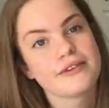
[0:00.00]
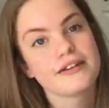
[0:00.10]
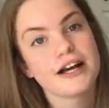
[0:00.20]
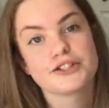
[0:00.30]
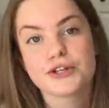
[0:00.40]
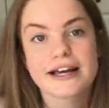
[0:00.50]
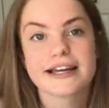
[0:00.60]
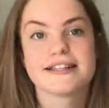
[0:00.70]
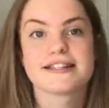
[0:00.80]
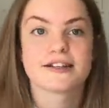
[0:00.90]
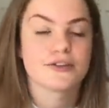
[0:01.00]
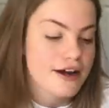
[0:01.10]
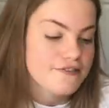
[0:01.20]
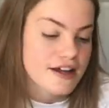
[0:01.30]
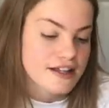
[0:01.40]
like dragons and
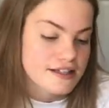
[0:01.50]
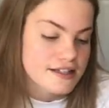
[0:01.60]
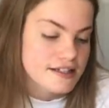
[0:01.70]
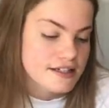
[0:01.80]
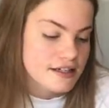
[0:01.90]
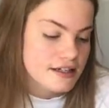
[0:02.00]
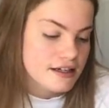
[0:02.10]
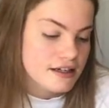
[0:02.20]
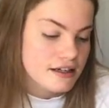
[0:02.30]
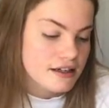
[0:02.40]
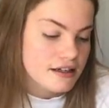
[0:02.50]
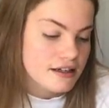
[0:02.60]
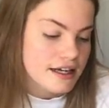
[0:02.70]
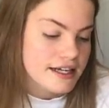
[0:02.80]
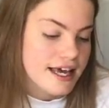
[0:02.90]
griffins.
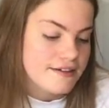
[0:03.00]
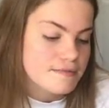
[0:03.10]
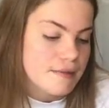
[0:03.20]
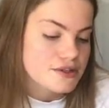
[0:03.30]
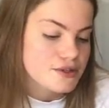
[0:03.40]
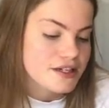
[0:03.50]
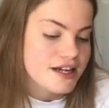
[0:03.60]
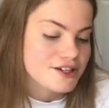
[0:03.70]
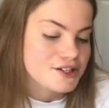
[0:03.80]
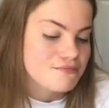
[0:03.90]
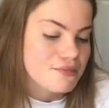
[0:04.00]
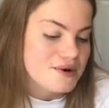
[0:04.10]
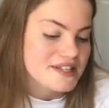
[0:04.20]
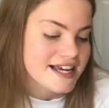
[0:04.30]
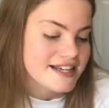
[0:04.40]
Hetty gave Spencer a nudge and
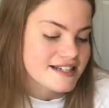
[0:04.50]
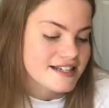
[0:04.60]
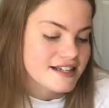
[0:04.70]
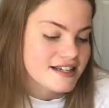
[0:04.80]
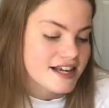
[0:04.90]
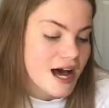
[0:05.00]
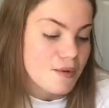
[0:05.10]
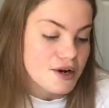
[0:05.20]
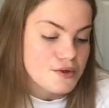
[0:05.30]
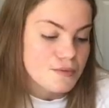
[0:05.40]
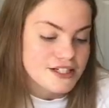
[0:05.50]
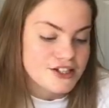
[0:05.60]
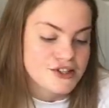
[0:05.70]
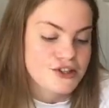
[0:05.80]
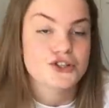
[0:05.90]
pointed. At one of the
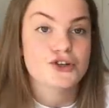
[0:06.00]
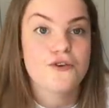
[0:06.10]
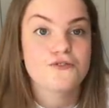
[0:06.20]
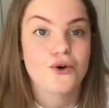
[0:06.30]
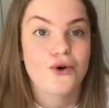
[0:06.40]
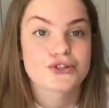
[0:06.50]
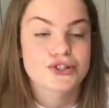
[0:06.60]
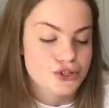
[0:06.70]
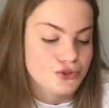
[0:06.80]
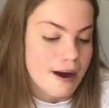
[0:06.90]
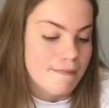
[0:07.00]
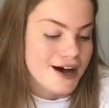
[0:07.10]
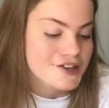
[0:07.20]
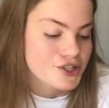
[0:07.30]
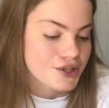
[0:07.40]
windows on the top floor stood
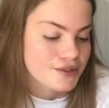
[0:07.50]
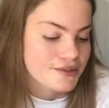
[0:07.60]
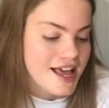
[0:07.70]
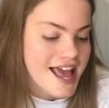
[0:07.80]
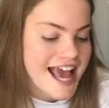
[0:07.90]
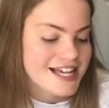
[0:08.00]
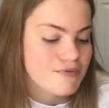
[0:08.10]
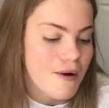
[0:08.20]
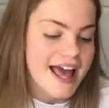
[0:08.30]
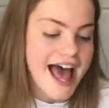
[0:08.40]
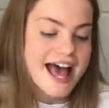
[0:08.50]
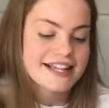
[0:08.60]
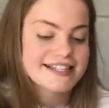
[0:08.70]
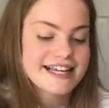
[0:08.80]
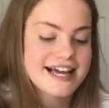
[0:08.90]
Grandpa John, his white hair
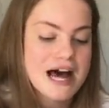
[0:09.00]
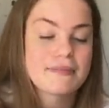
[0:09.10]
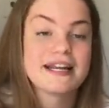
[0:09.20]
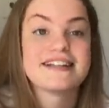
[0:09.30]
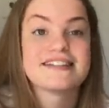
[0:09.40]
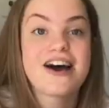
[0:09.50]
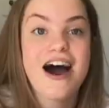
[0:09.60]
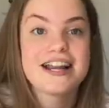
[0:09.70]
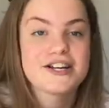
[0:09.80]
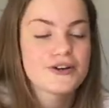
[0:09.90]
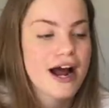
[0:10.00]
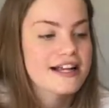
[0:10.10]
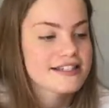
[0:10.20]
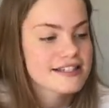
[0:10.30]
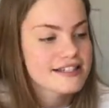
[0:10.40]
sticking up in untidy
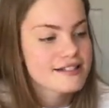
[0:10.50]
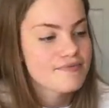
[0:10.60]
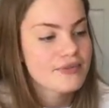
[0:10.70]
crests.